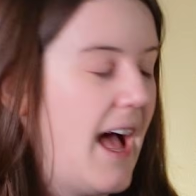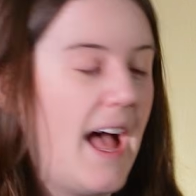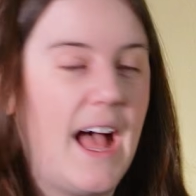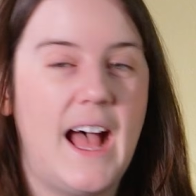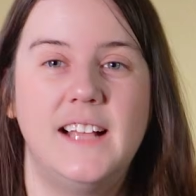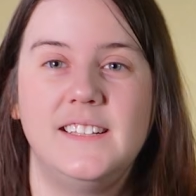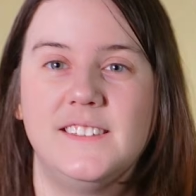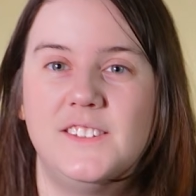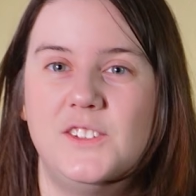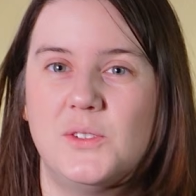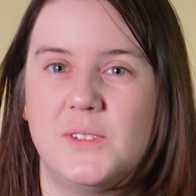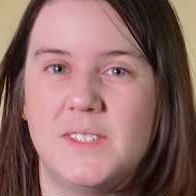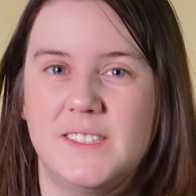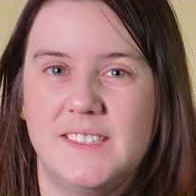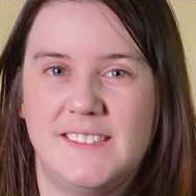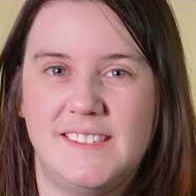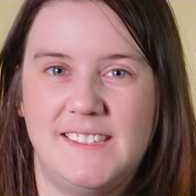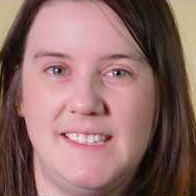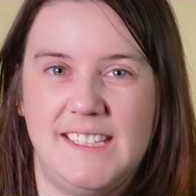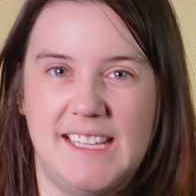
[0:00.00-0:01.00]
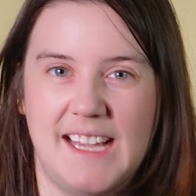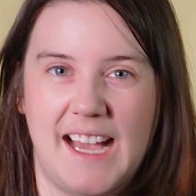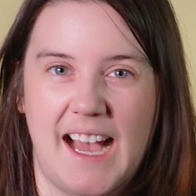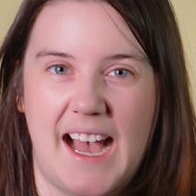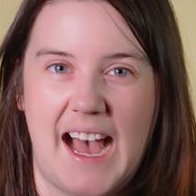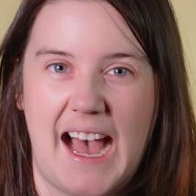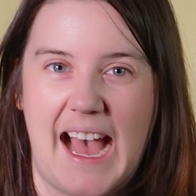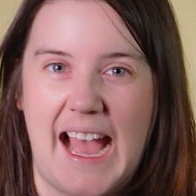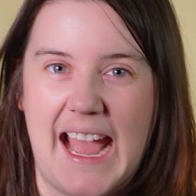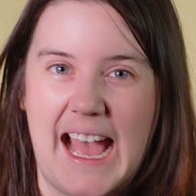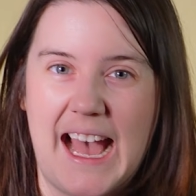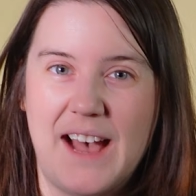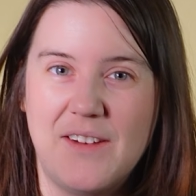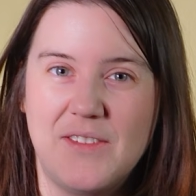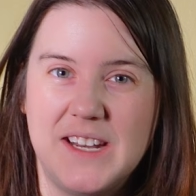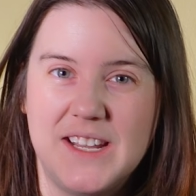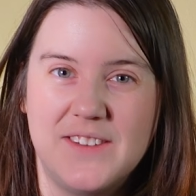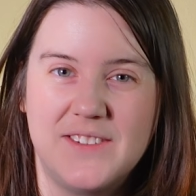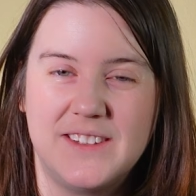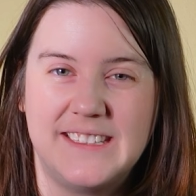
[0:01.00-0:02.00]
As you can see, I
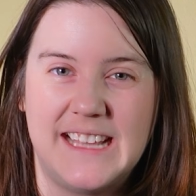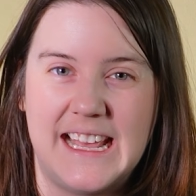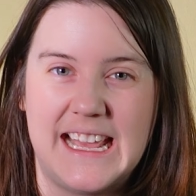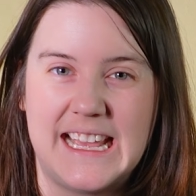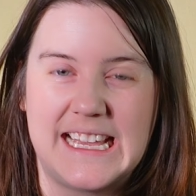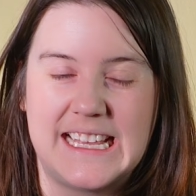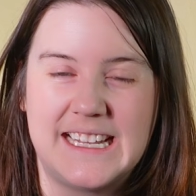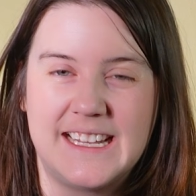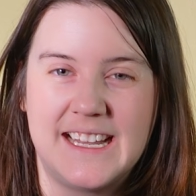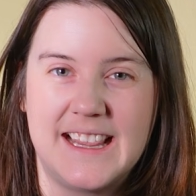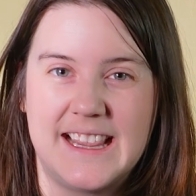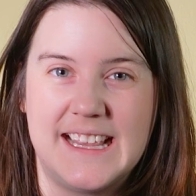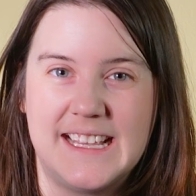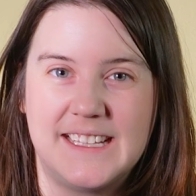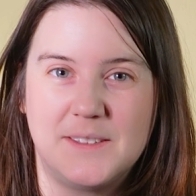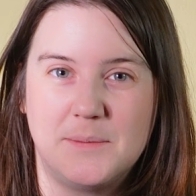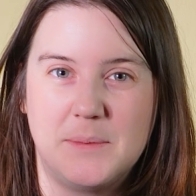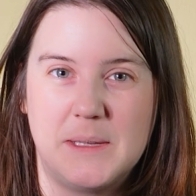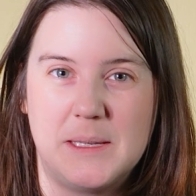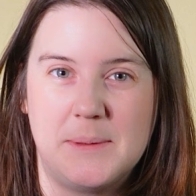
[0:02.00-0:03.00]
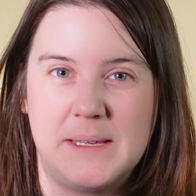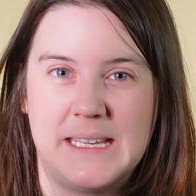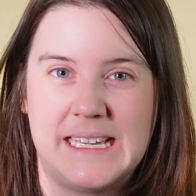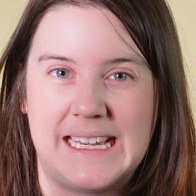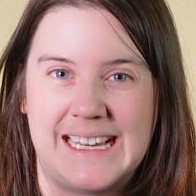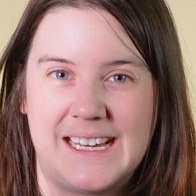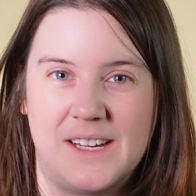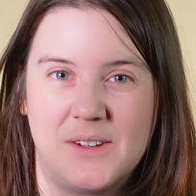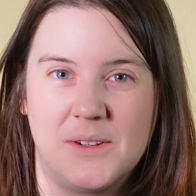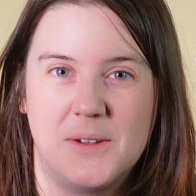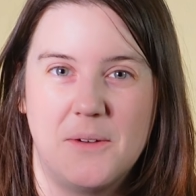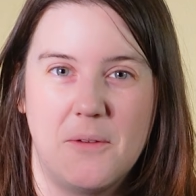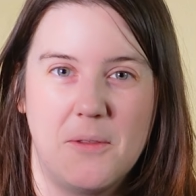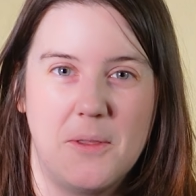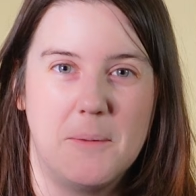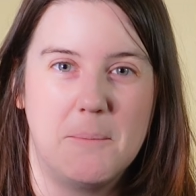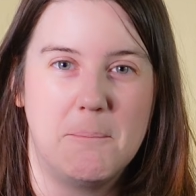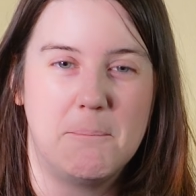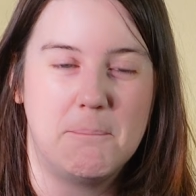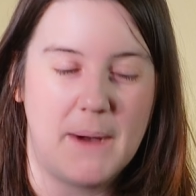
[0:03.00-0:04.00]
haven't even taken this baby out of
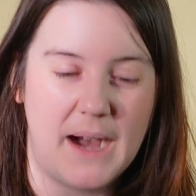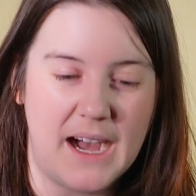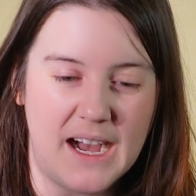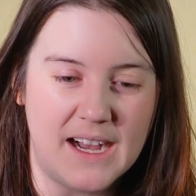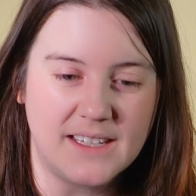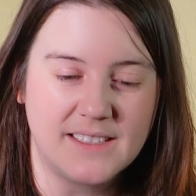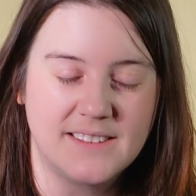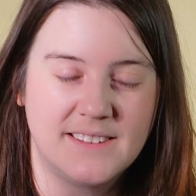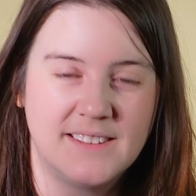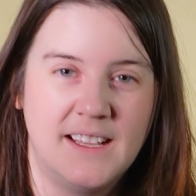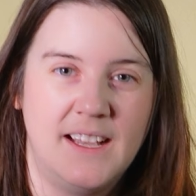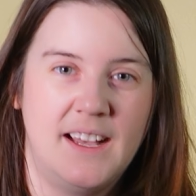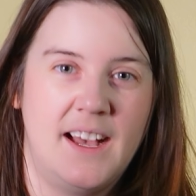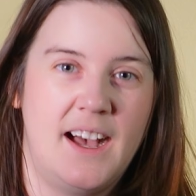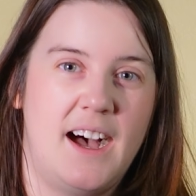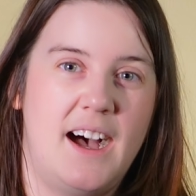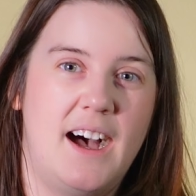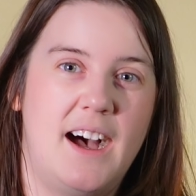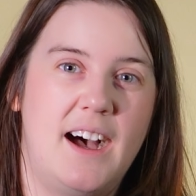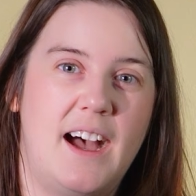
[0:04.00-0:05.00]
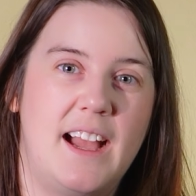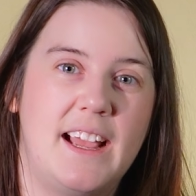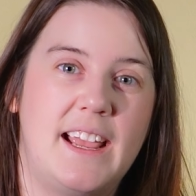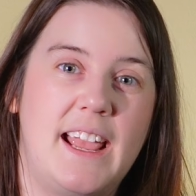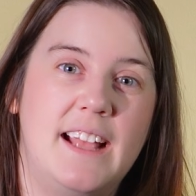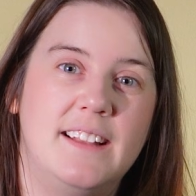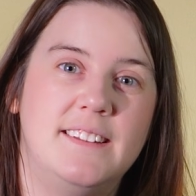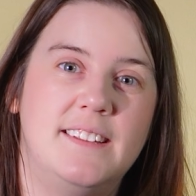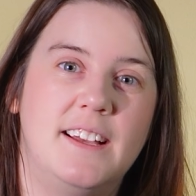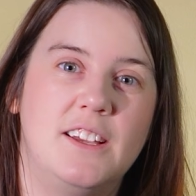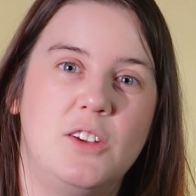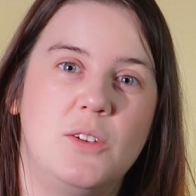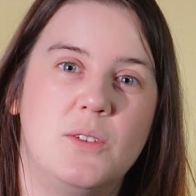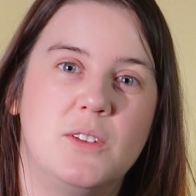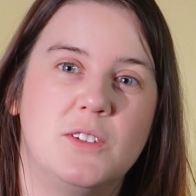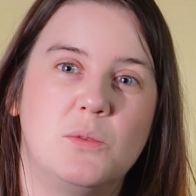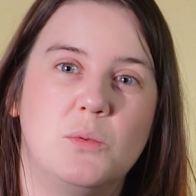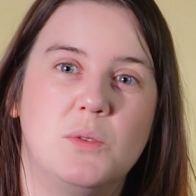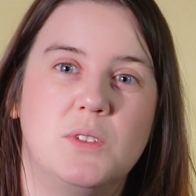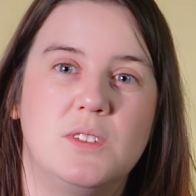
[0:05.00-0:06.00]
the box. I can tell you
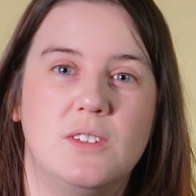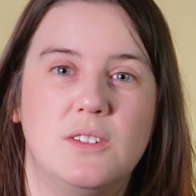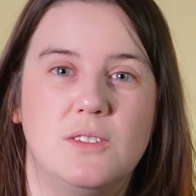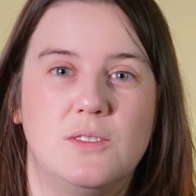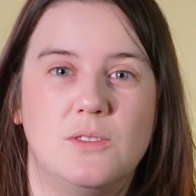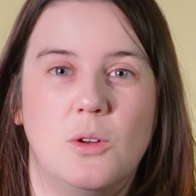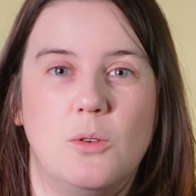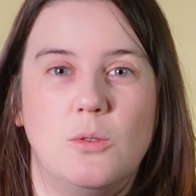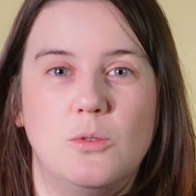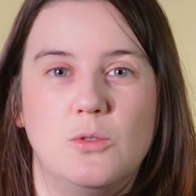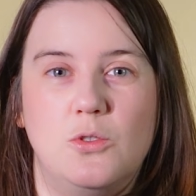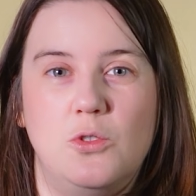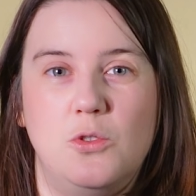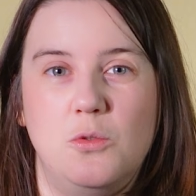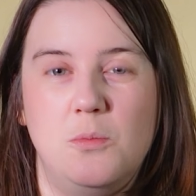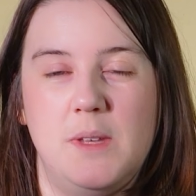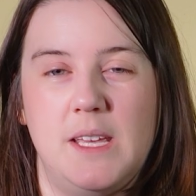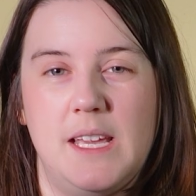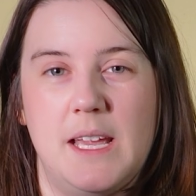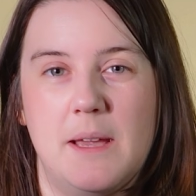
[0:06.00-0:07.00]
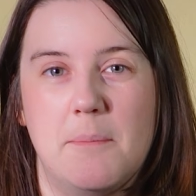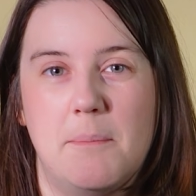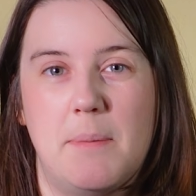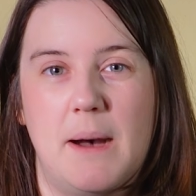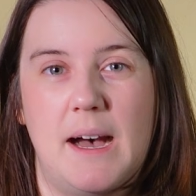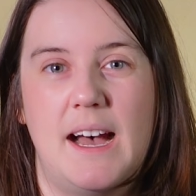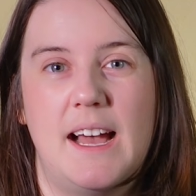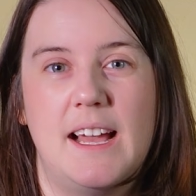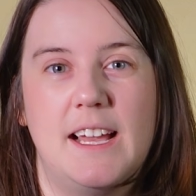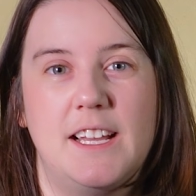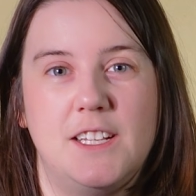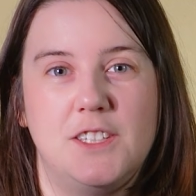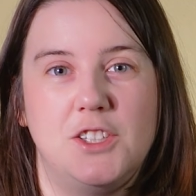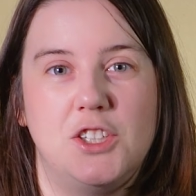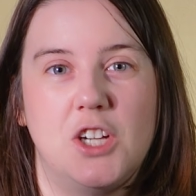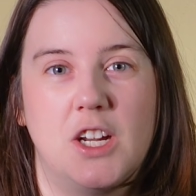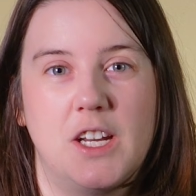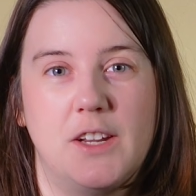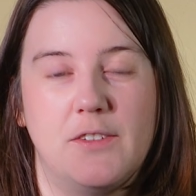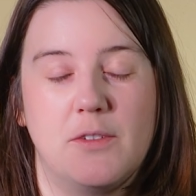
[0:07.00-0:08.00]
this was sold to me by
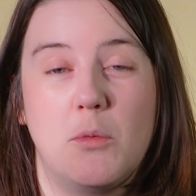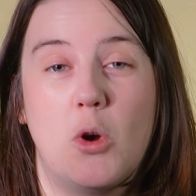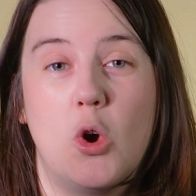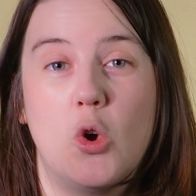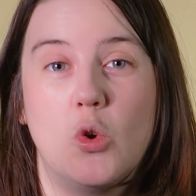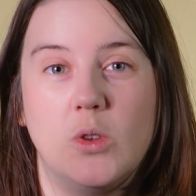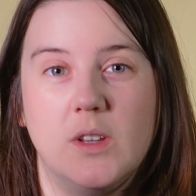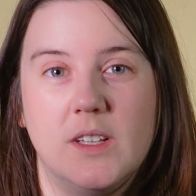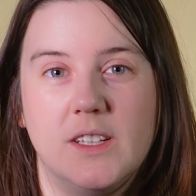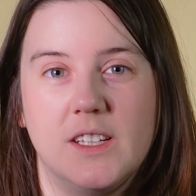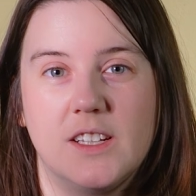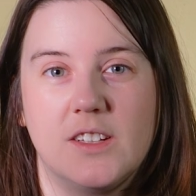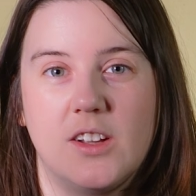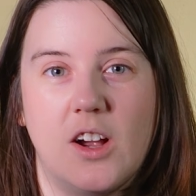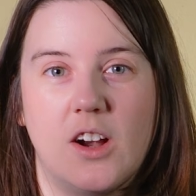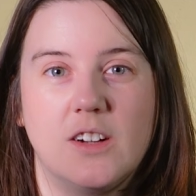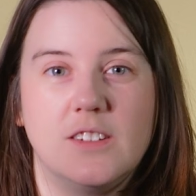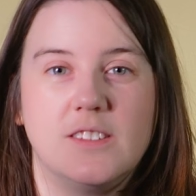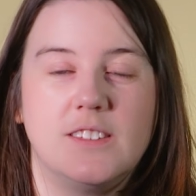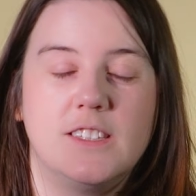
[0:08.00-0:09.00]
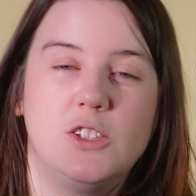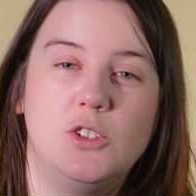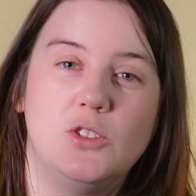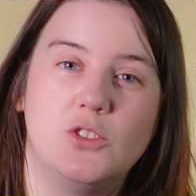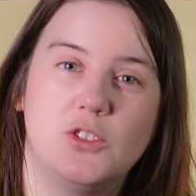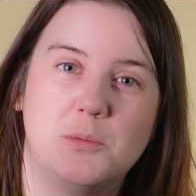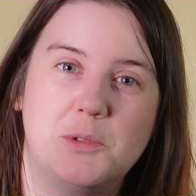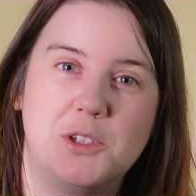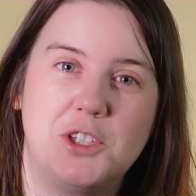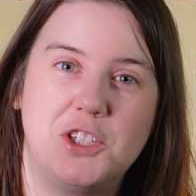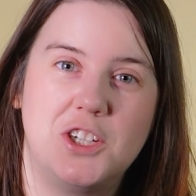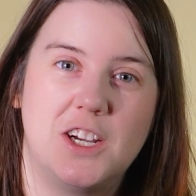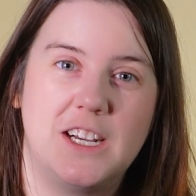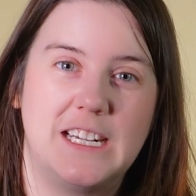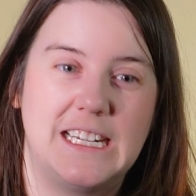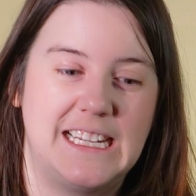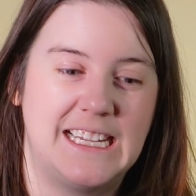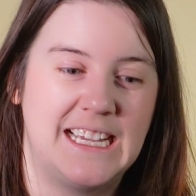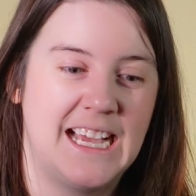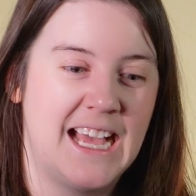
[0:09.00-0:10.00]
Johnny from Oakland Guitars. Thank you so much,
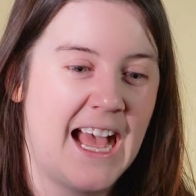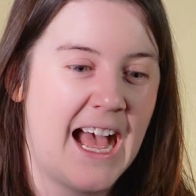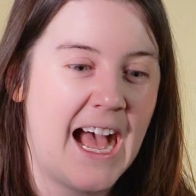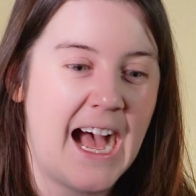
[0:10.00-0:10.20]
Johnny.